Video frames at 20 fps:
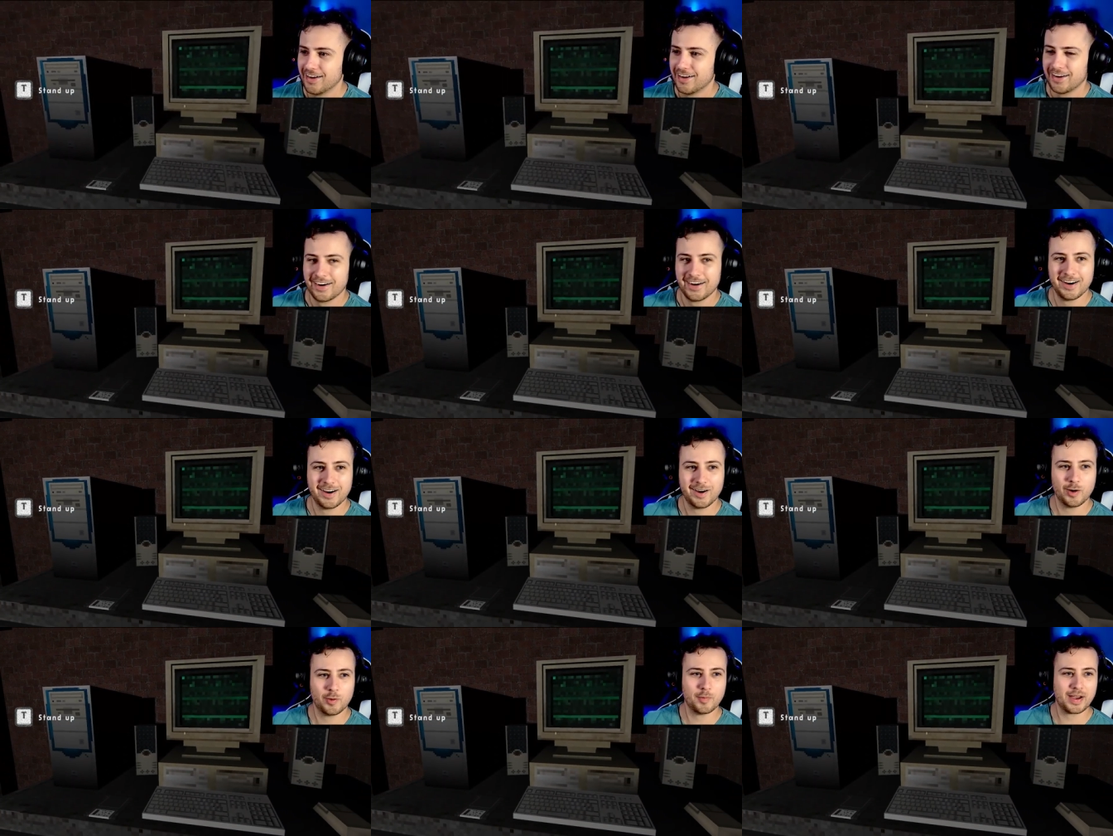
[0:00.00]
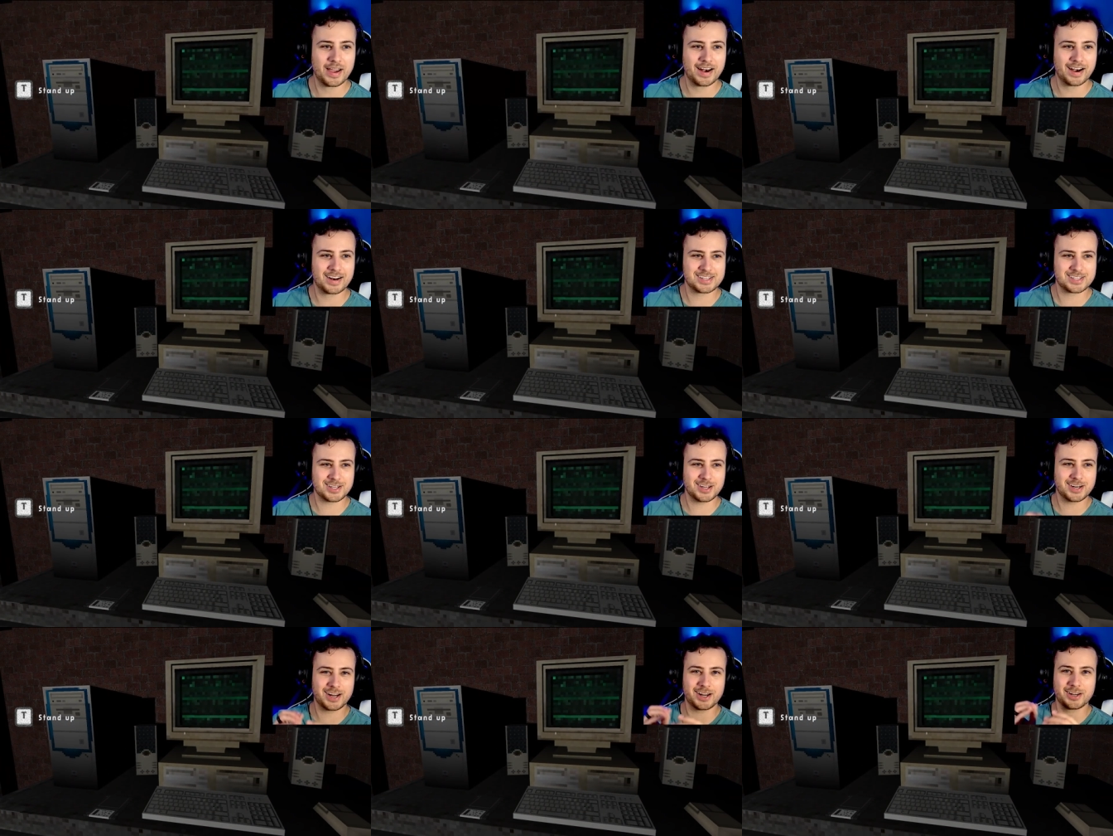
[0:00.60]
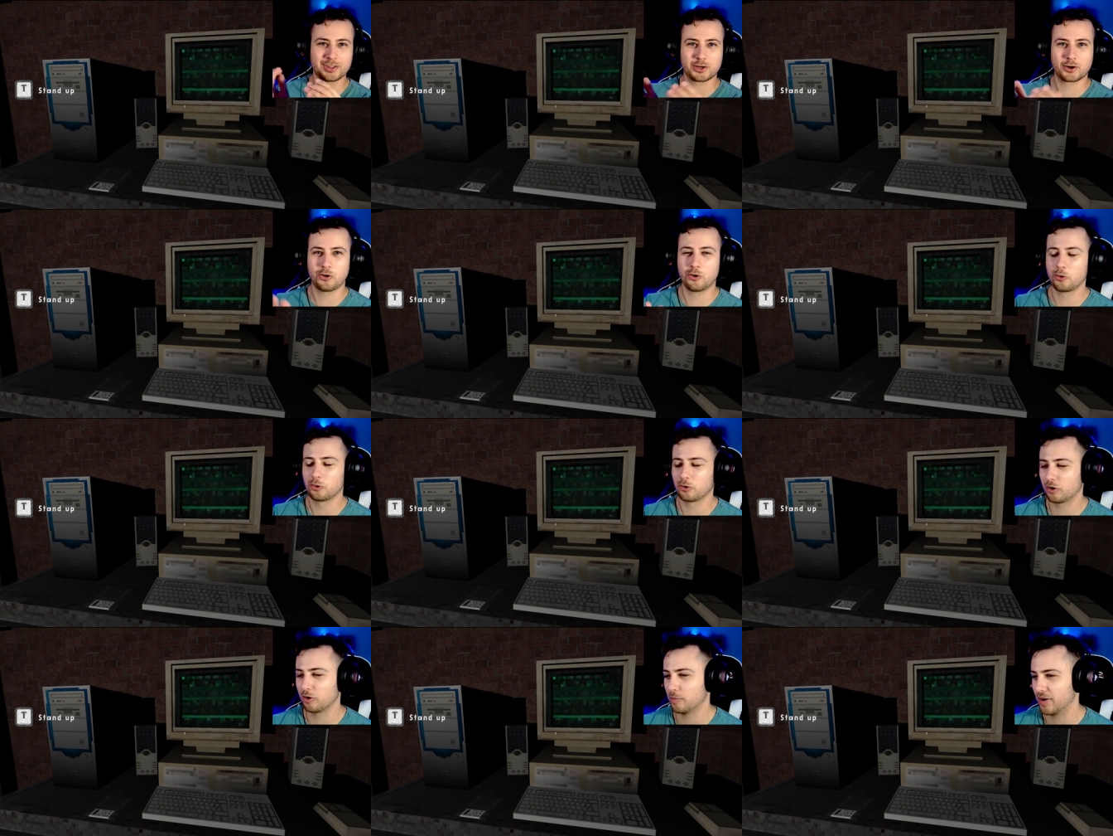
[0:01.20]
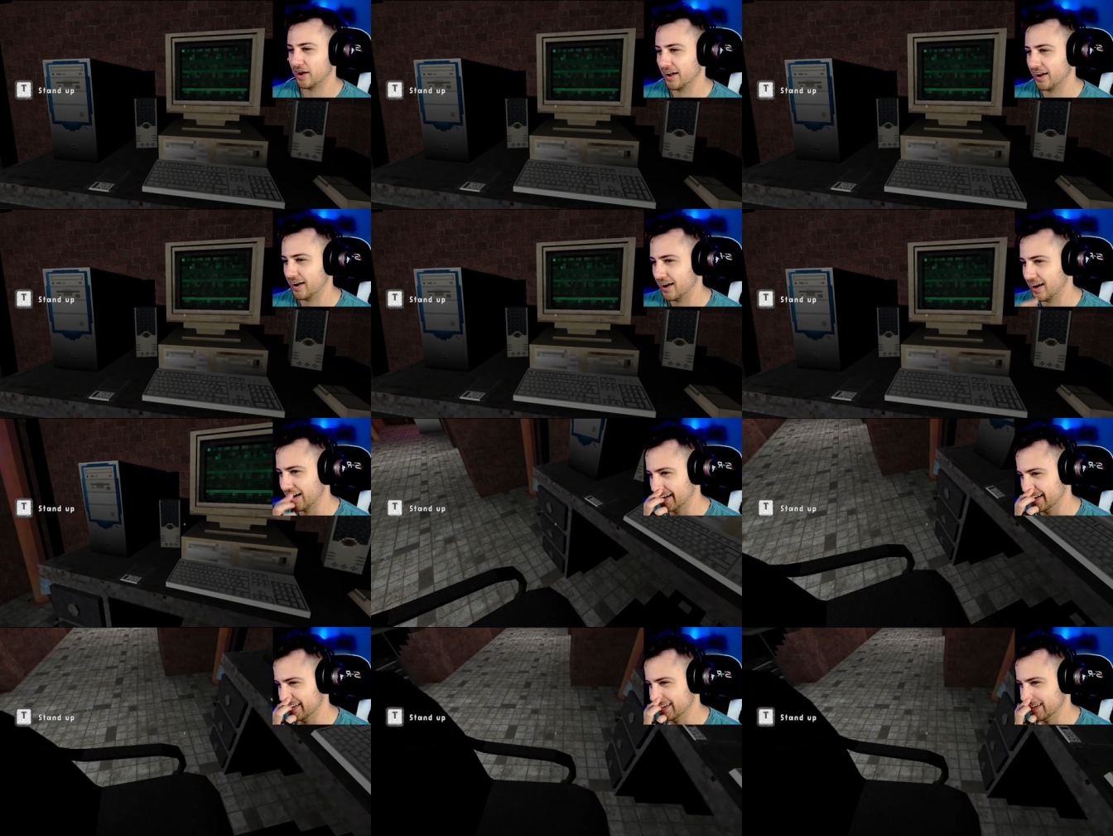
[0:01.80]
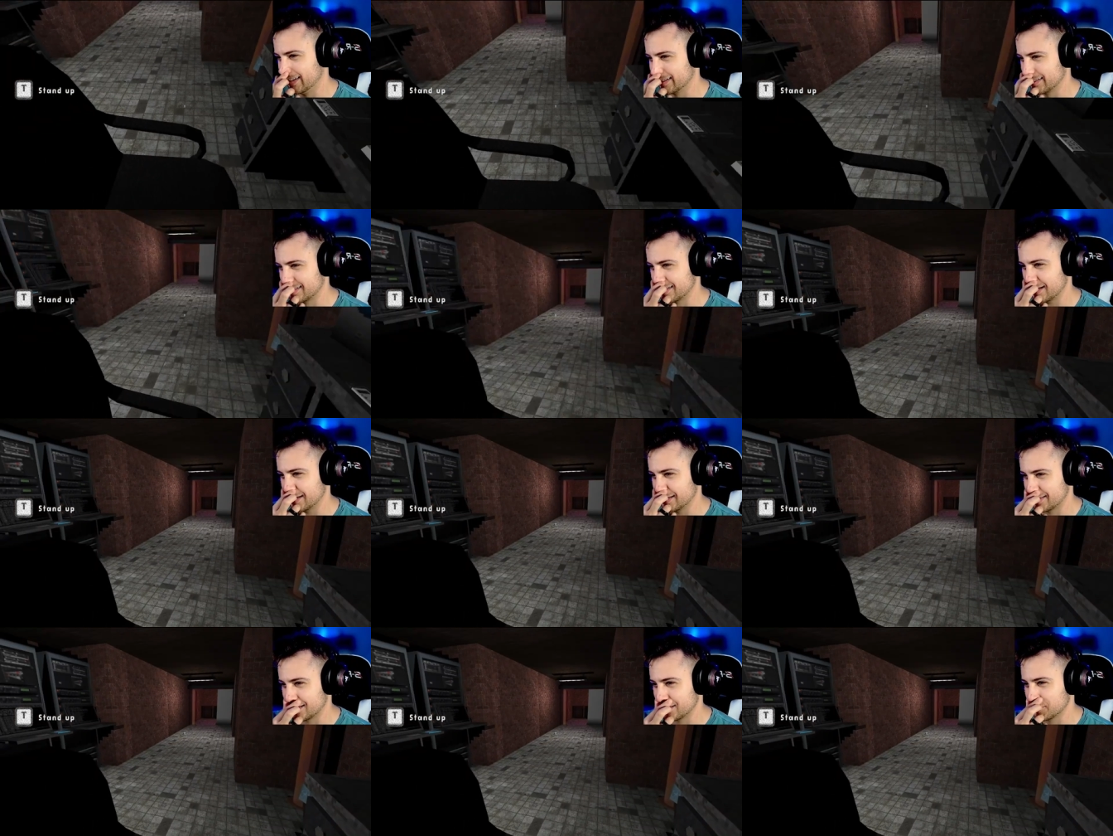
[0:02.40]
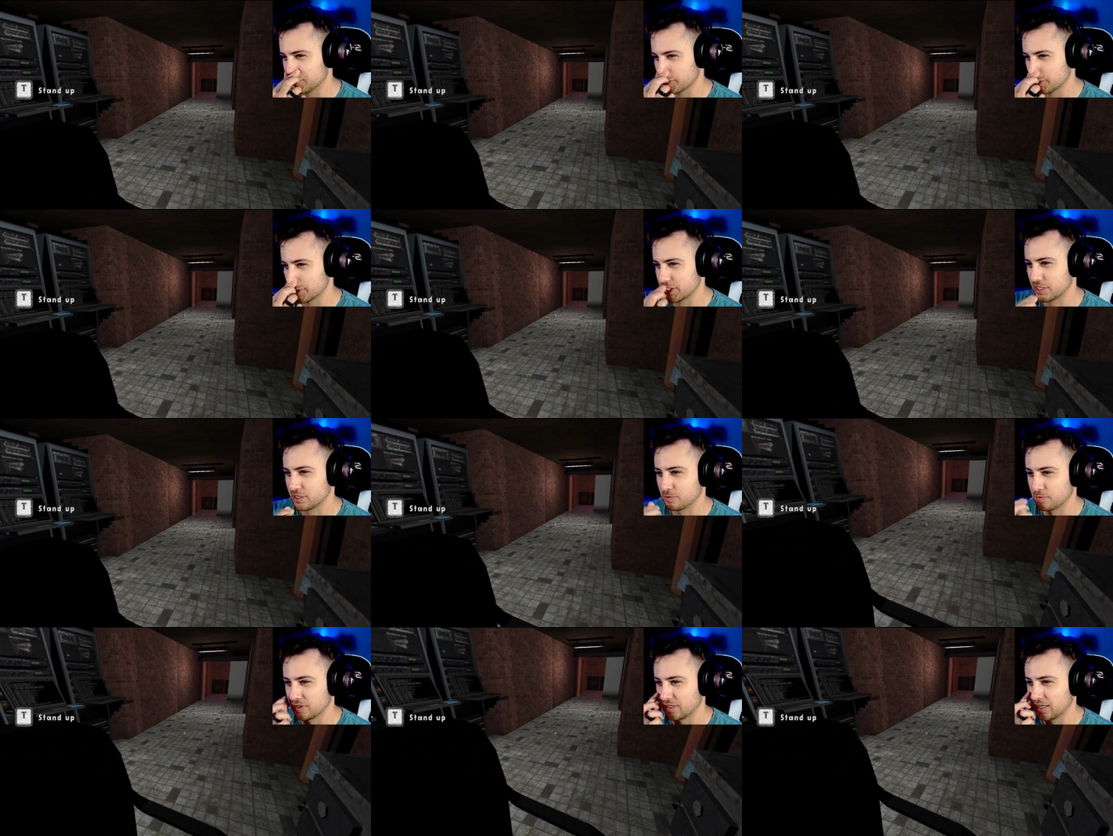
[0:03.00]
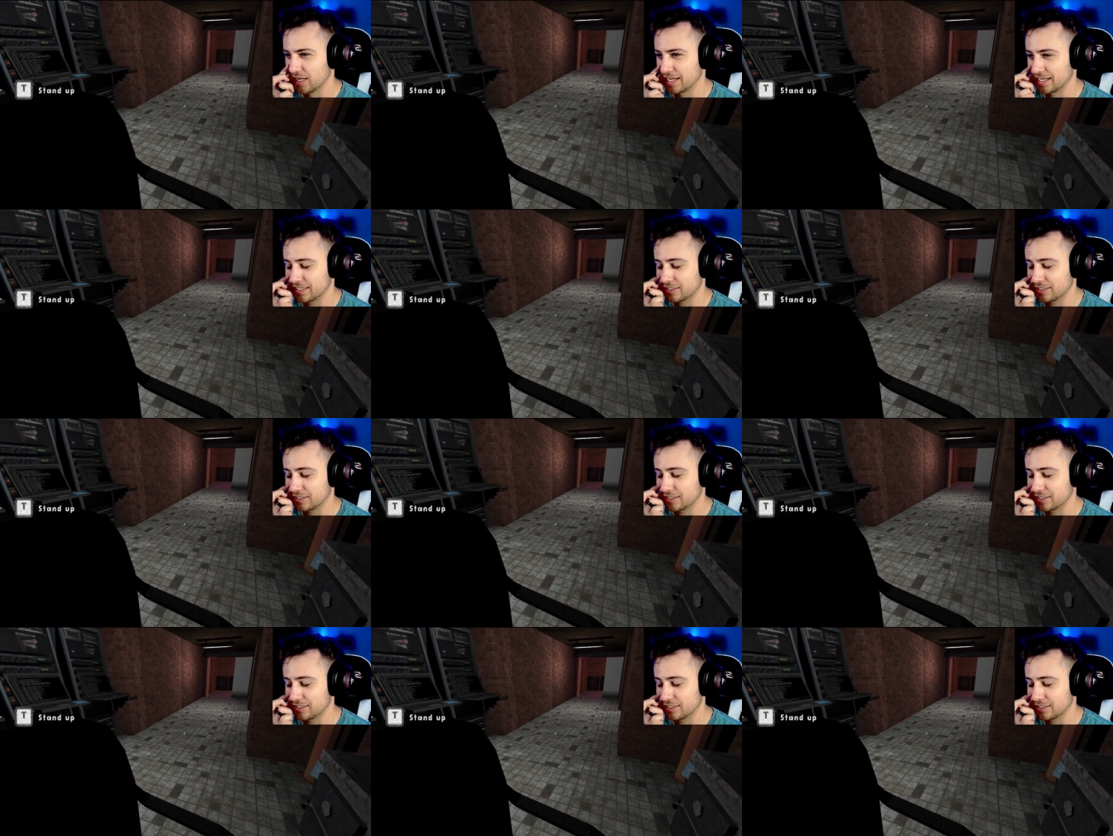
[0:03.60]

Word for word: Oh man, I saw it out of the corner of my eye, and it's it's interesting when, like,